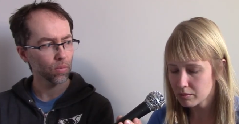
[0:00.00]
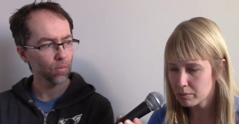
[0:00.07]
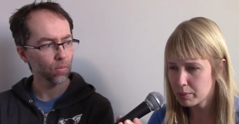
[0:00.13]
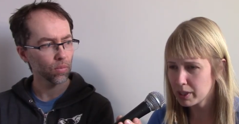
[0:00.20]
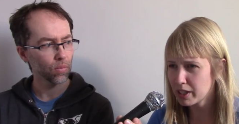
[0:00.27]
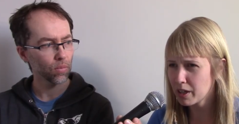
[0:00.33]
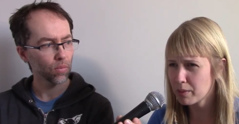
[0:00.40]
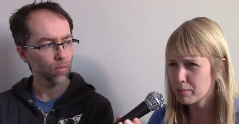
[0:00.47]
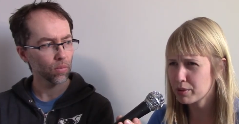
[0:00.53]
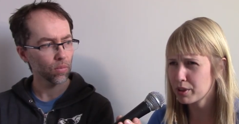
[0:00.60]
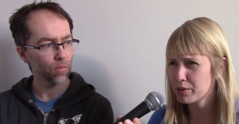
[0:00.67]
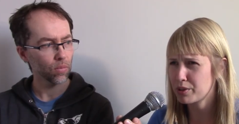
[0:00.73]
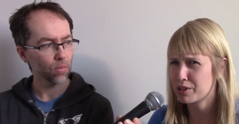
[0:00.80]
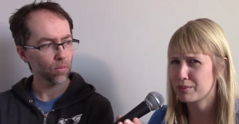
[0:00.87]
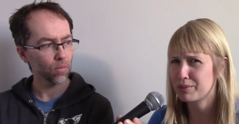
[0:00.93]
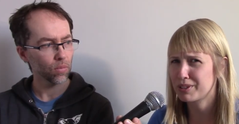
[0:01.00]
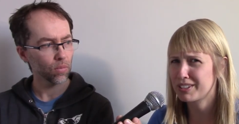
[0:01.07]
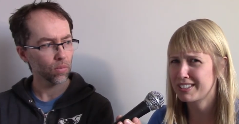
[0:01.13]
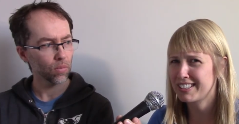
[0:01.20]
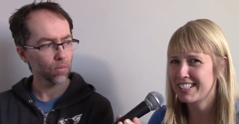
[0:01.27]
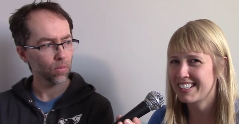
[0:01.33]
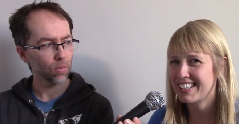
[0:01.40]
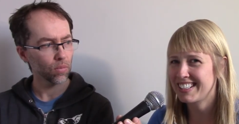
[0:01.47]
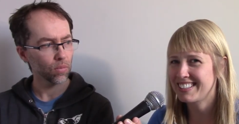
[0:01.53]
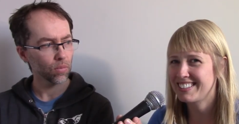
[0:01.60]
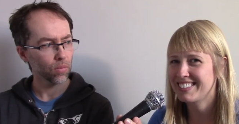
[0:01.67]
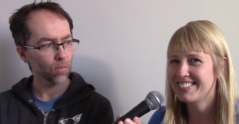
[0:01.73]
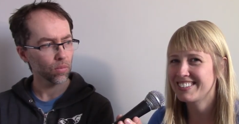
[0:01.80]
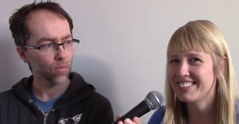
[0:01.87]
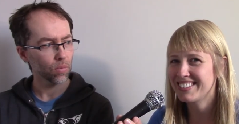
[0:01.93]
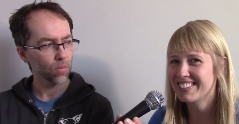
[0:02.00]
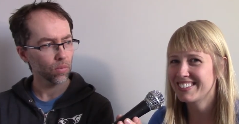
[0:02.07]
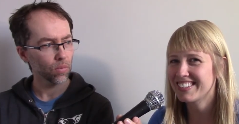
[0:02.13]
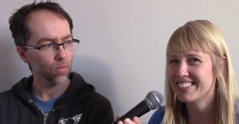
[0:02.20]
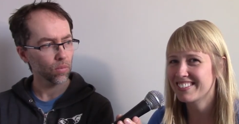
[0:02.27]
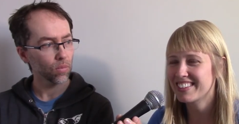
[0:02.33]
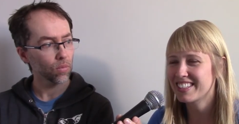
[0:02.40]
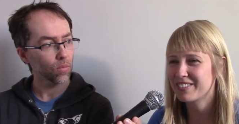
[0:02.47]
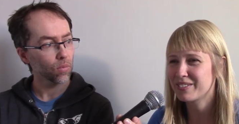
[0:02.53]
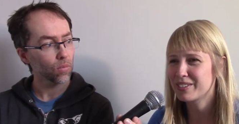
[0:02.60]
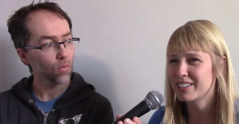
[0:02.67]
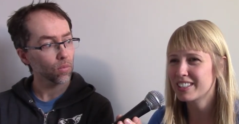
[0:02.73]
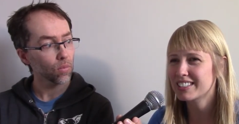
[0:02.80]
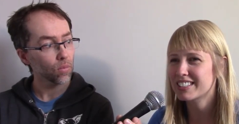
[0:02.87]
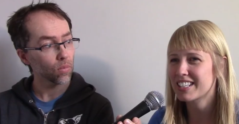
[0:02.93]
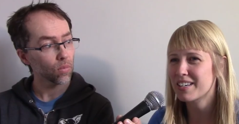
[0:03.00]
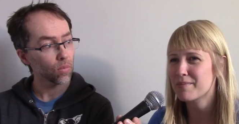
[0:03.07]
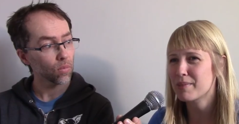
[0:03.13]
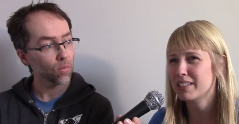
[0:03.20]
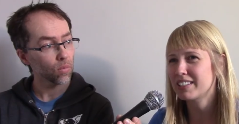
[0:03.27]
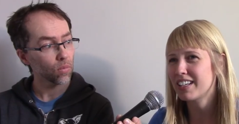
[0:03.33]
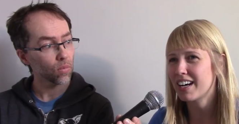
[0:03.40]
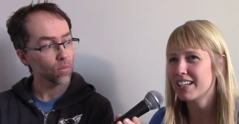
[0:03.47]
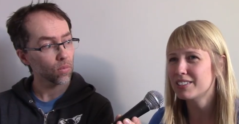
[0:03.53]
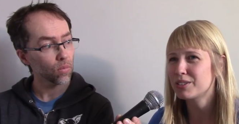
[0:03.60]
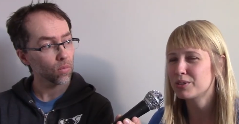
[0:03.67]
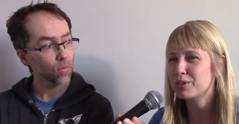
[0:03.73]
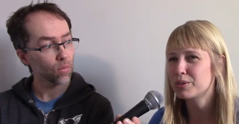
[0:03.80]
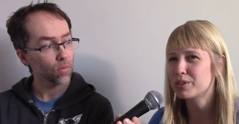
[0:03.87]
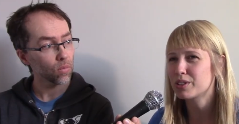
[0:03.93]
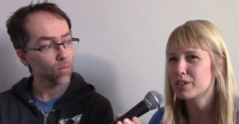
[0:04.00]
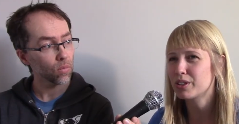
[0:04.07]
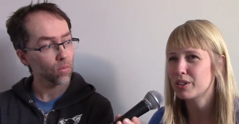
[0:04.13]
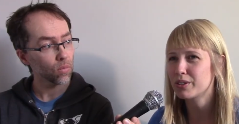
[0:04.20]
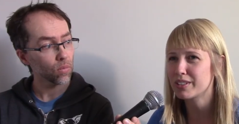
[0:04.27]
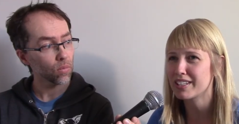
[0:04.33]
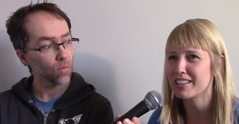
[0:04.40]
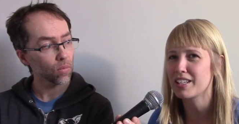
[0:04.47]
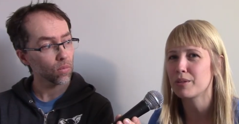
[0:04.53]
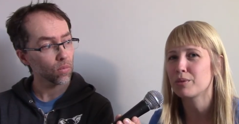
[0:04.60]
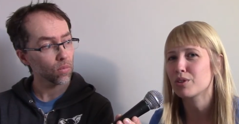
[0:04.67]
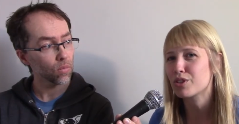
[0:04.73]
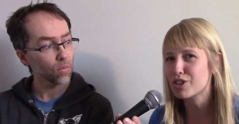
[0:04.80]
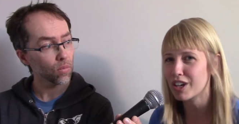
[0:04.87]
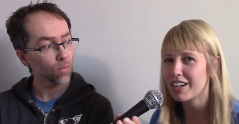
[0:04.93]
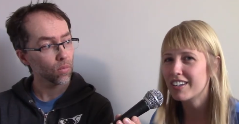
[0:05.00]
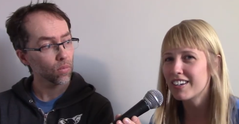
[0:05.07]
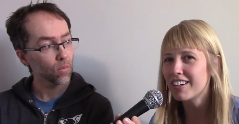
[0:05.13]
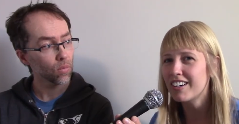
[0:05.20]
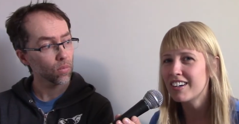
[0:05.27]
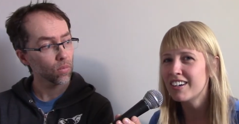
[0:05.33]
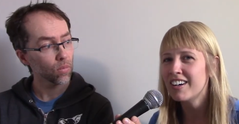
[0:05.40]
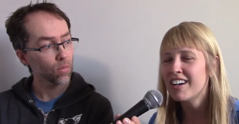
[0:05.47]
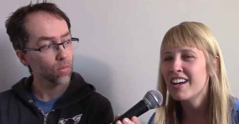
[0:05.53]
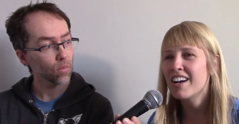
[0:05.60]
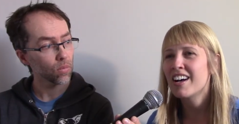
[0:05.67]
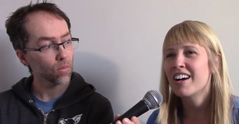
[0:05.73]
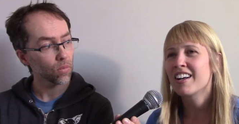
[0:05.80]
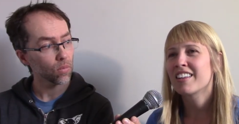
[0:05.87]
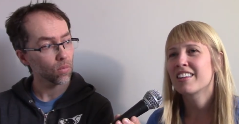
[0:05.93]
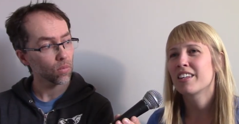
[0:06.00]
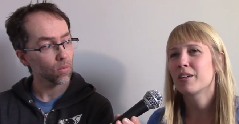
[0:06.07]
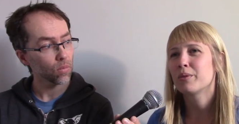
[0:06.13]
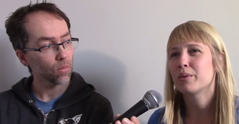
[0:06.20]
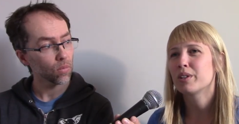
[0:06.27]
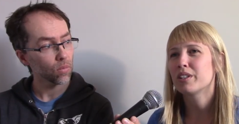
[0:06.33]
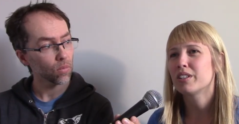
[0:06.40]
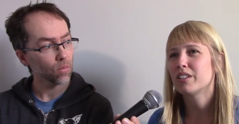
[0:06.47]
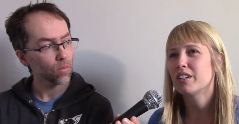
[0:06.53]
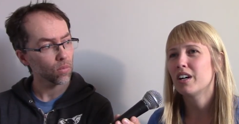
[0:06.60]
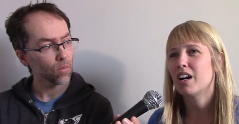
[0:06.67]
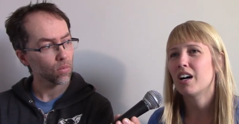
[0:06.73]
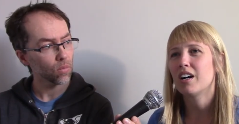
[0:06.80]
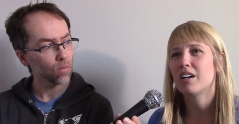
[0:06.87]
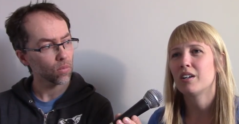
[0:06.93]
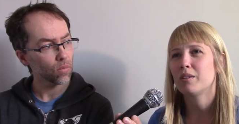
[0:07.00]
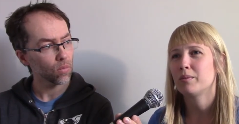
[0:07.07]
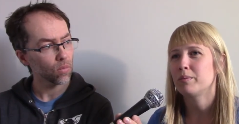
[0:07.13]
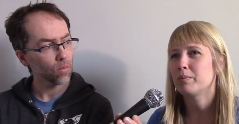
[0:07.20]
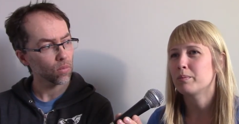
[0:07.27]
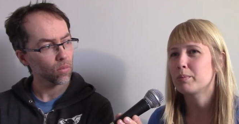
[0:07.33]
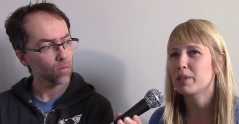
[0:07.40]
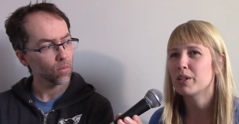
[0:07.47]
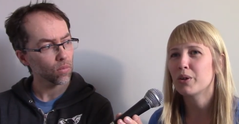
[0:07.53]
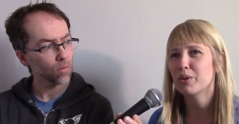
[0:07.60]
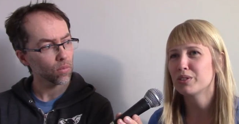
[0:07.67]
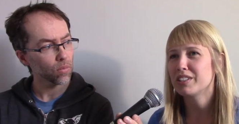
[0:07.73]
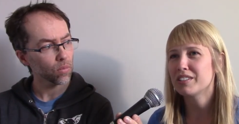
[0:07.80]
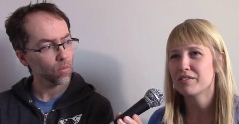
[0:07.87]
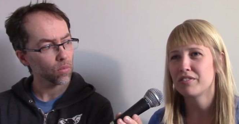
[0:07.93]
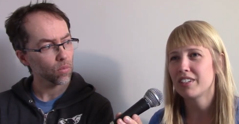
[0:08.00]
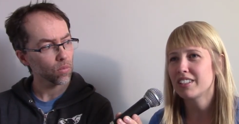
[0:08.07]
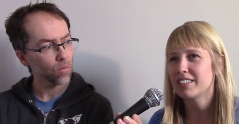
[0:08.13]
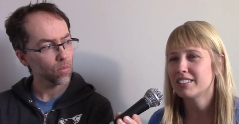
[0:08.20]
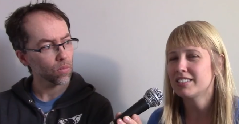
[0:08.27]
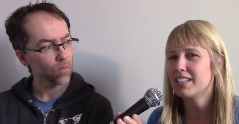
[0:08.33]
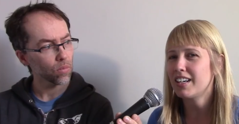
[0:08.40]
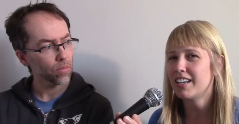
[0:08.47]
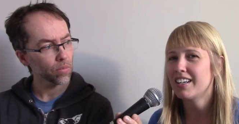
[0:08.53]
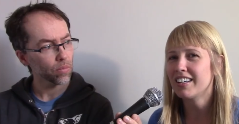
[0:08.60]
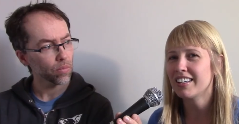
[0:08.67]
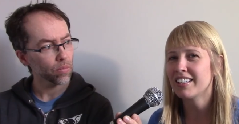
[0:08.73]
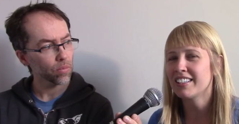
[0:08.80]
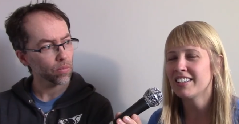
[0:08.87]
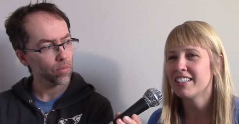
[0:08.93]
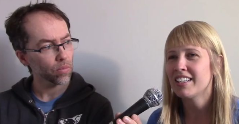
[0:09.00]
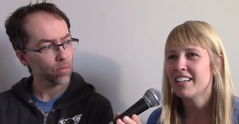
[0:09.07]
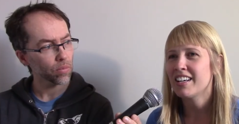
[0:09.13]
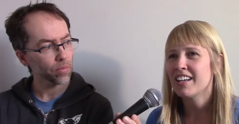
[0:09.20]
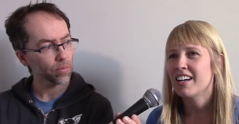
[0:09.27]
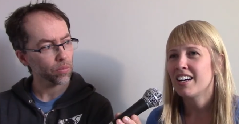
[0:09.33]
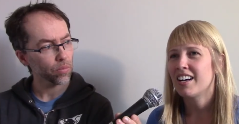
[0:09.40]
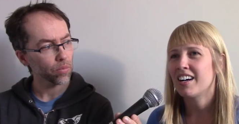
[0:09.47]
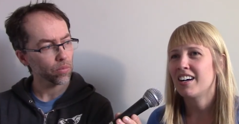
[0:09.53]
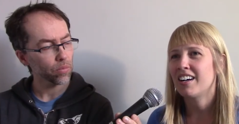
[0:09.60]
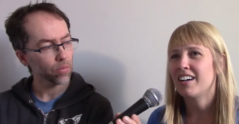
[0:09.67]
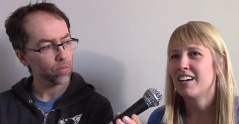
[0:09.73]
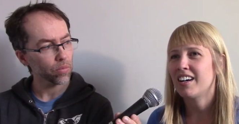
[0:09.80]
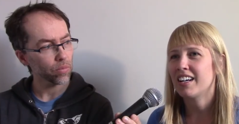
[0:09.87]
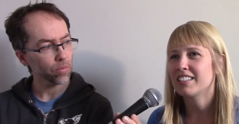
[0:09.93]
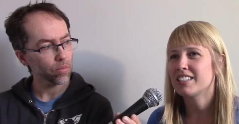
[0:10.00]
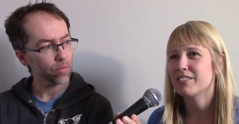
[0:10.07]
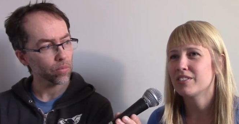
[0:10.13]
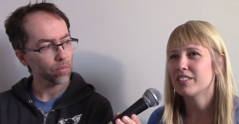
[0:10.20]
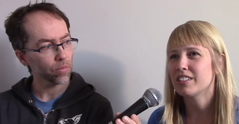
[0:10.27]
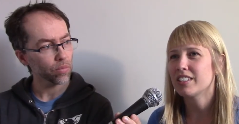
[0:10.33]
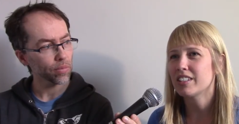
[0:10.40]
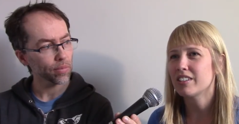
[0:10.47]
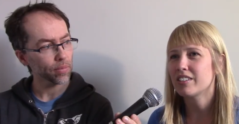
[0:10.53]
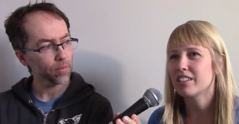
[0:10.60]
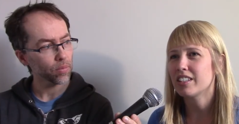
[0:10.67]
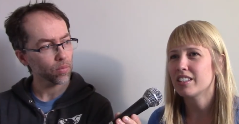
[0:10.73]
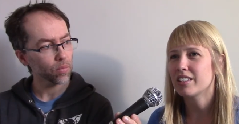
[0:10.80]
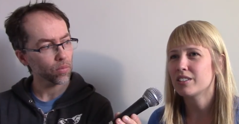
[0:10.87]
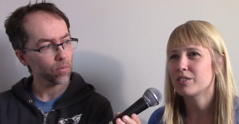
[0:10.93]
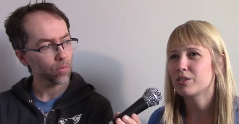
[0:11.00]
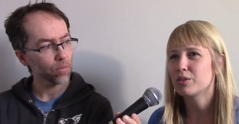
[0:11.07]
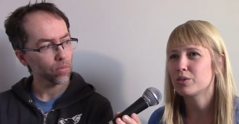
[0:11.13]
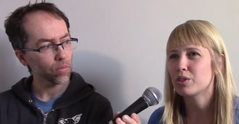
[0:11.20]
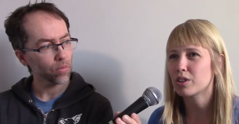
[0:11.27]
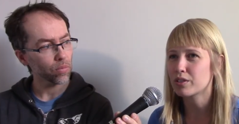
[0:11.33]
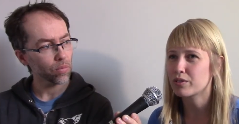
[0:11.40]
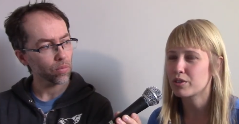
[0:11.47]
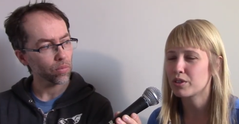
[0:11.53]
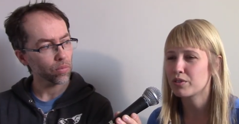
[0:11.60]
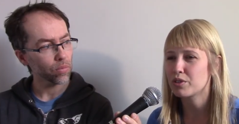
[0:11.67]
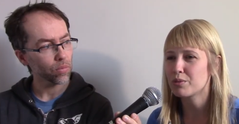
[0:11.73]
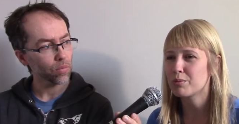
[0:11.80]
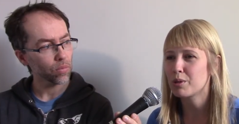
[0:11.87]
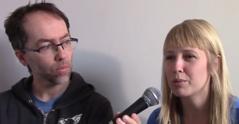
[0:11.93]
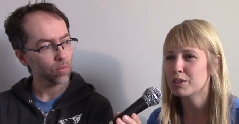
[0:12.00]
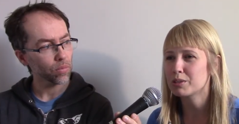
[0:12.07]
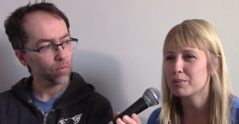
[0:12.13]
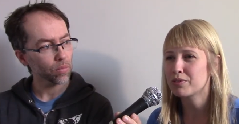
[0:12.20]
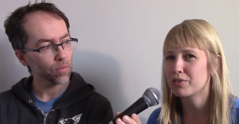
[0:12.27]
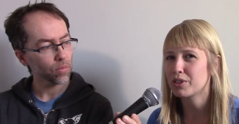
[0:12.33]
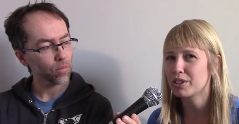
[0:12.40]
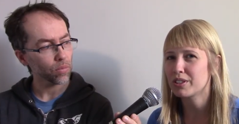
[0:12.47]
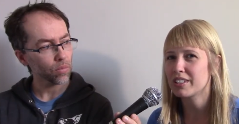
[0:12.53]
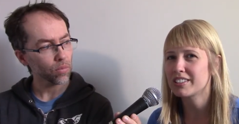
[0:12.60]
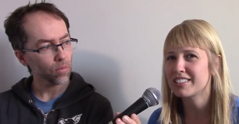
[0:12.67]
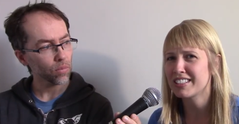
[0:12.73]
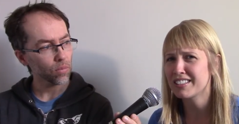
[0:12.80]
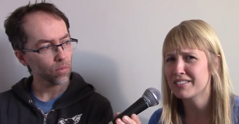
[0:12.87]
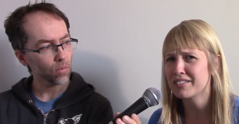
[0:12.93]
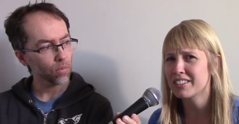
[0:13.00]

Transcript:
Speaker 1: be approachable. I don't know if that works. I met guys who do it alone and they will juggle. They will be holding a funny sign. I definitely think to talk for a few moments before you get in a